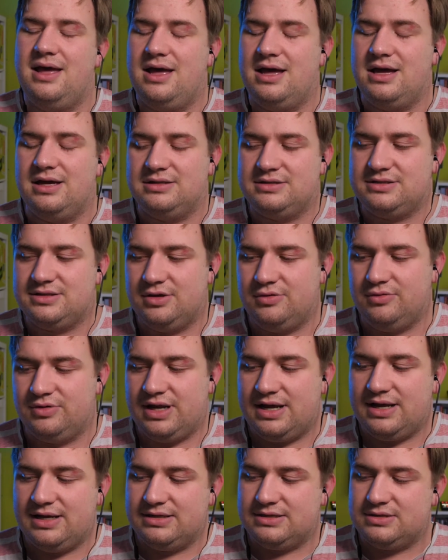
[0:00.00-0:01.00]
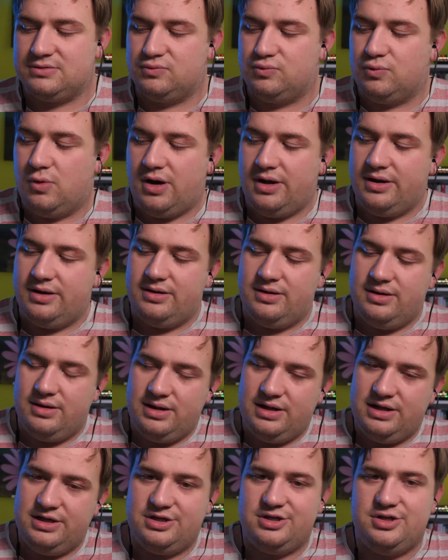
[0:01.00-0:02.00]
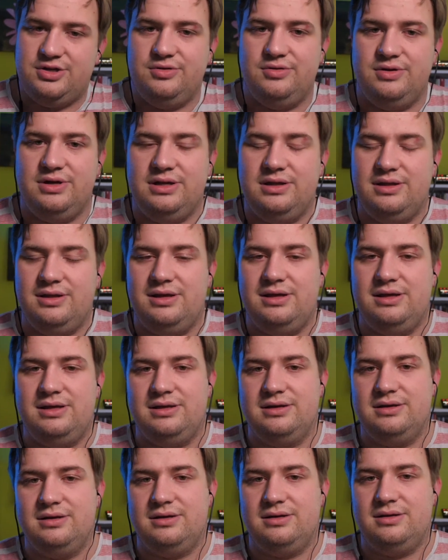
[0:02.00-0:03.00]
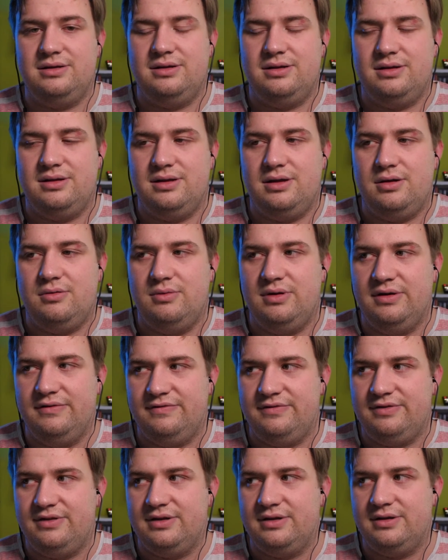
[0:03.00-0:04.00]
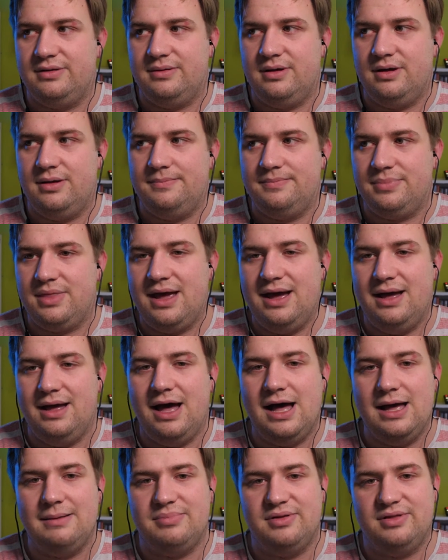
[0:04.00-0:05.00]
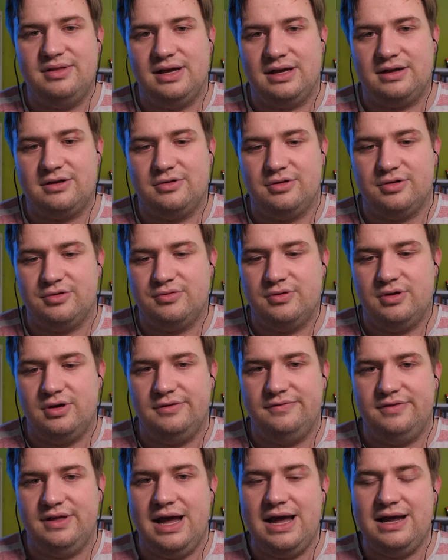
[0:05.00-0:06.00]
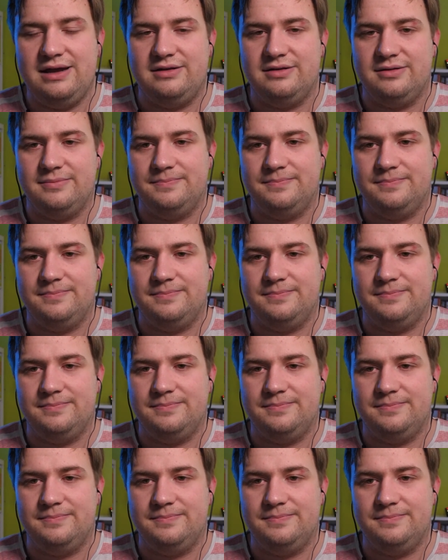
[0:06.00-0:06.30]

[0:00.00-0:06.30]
So there is one issue in here with the hyperdeck control of the Atem.